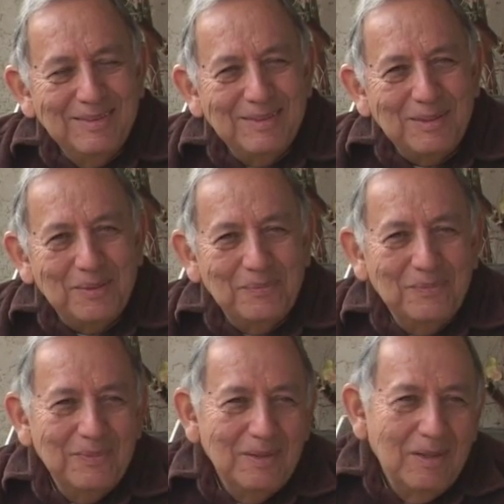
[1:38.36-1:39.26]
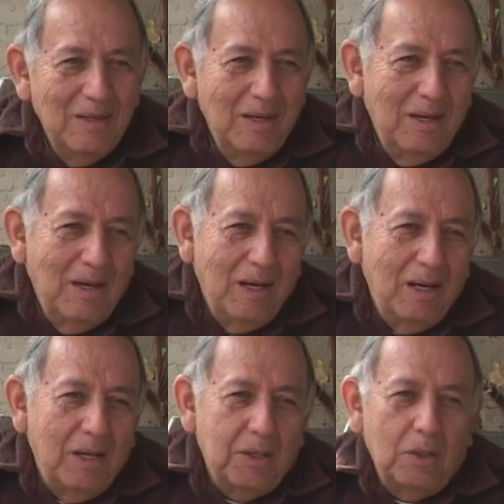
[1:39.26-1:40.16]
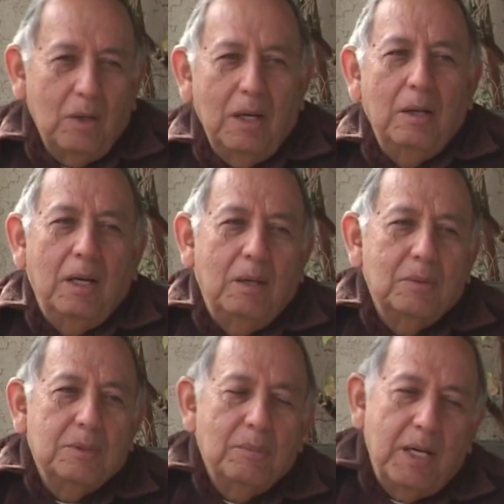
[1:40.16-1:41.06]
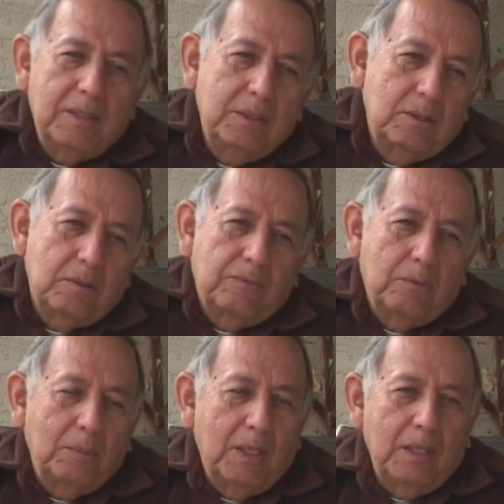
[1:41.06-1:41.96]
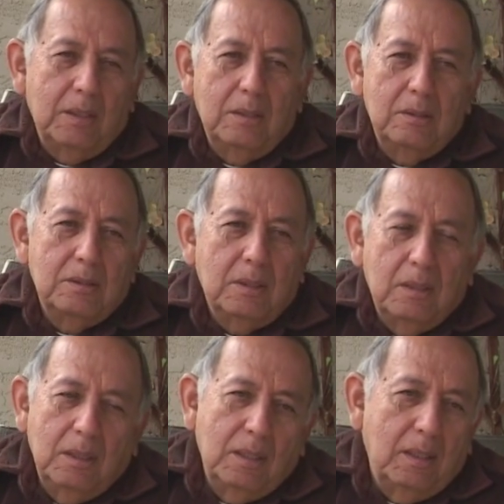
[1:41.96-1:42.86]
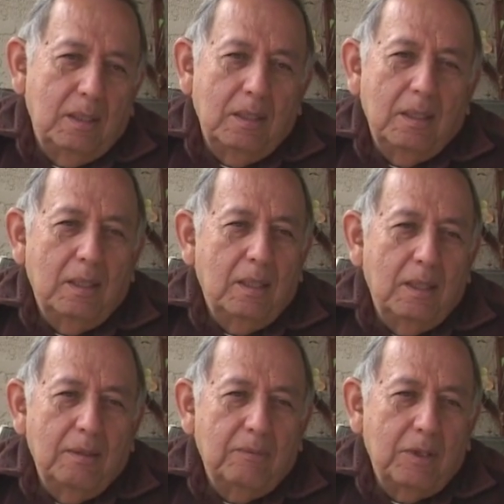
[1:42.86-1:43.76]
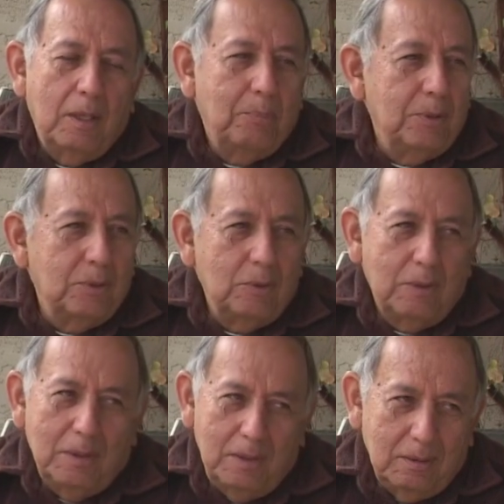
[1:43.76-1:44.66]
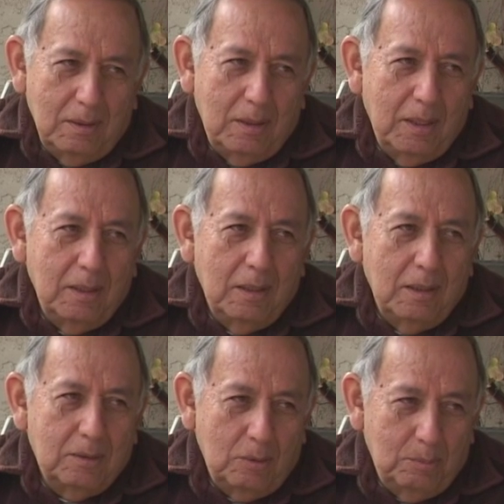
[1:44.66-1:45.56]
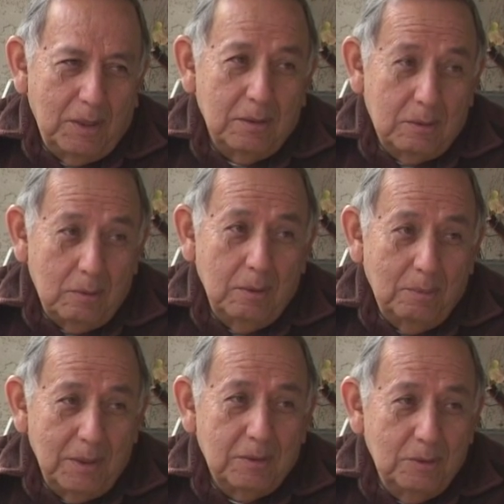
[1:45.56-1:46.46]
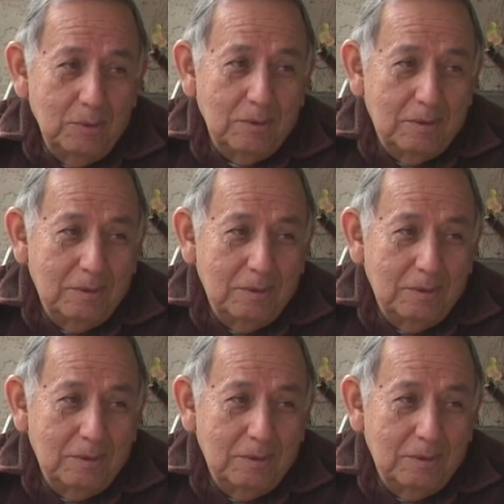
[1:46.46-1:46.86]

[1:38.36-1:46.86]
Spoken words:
Yeah. I was a math teacher for about 8 years, and at every opportunity I told my story to my students.